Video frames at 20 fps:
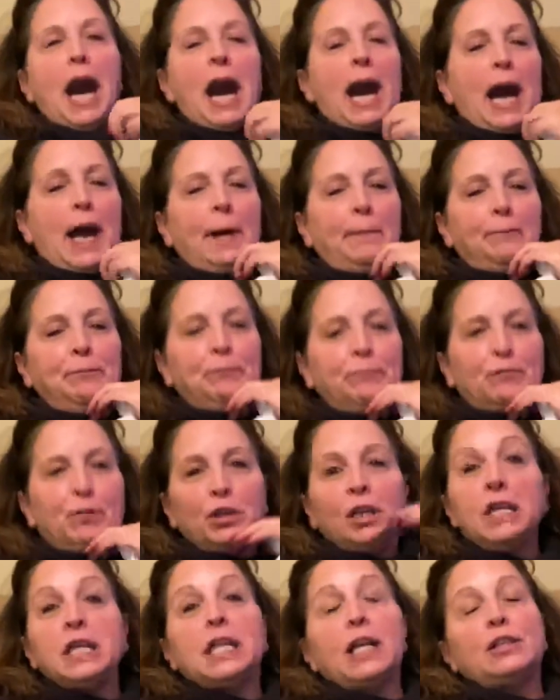um,
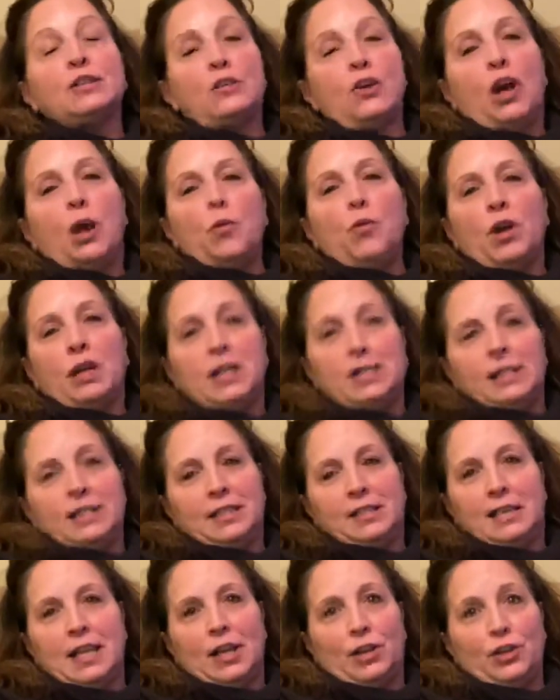really that's all I wanted
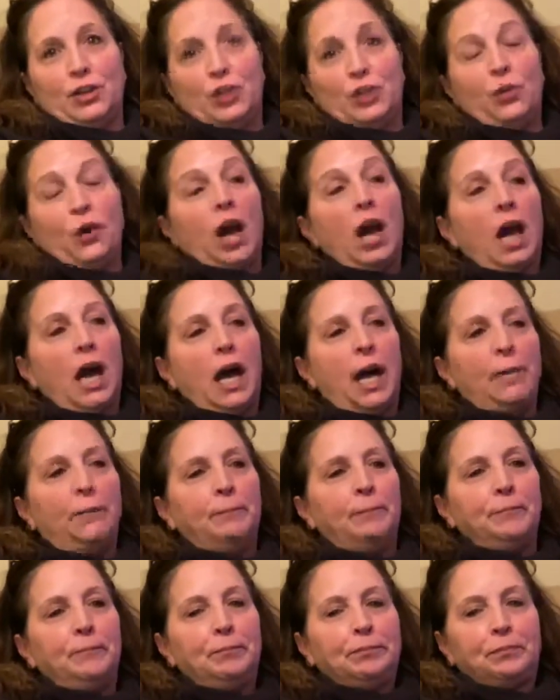to tell you.
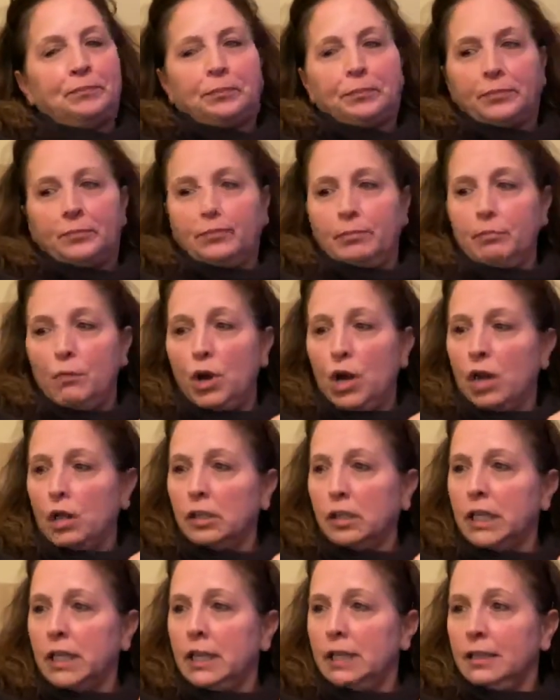Um,
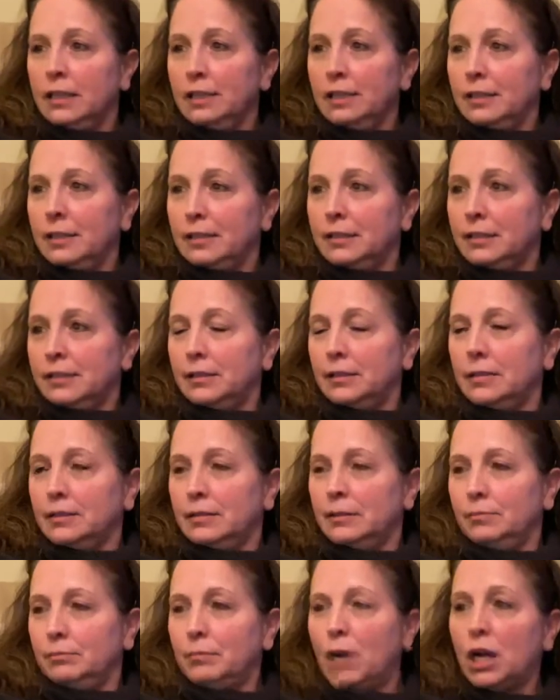Marley,
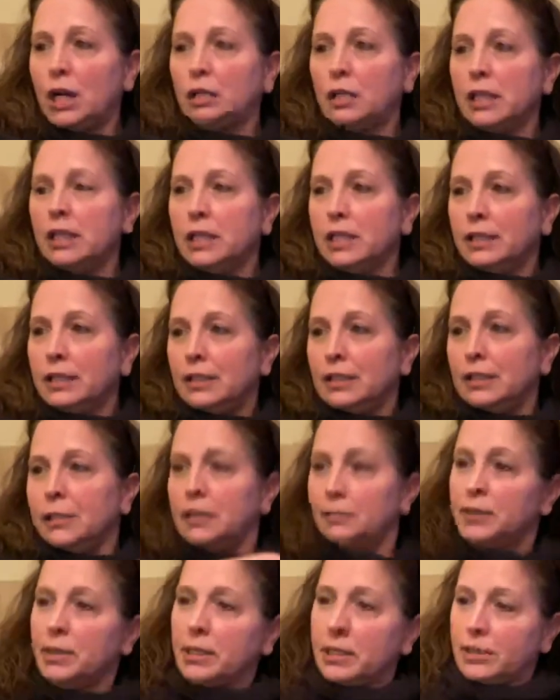Marley,
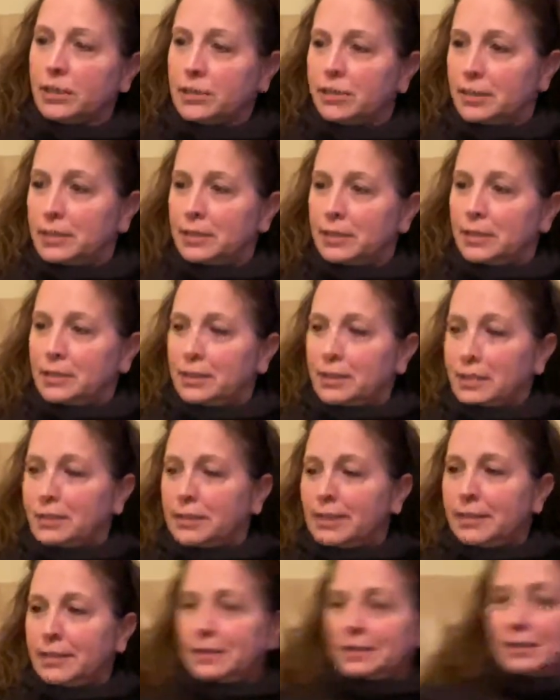come here.
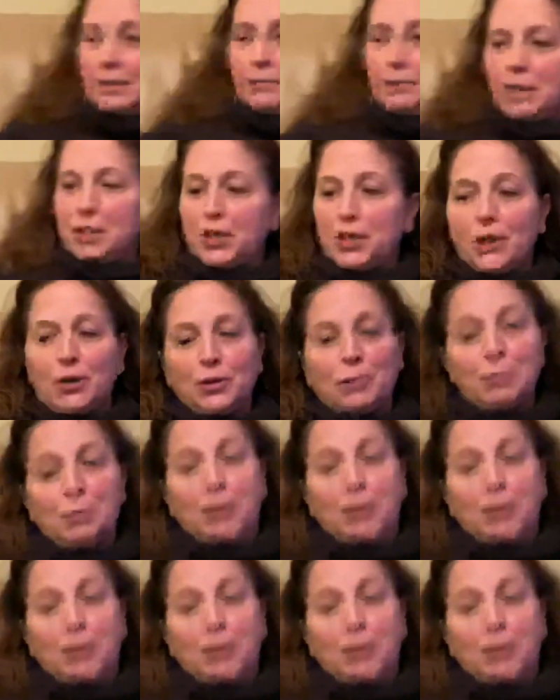This is my dog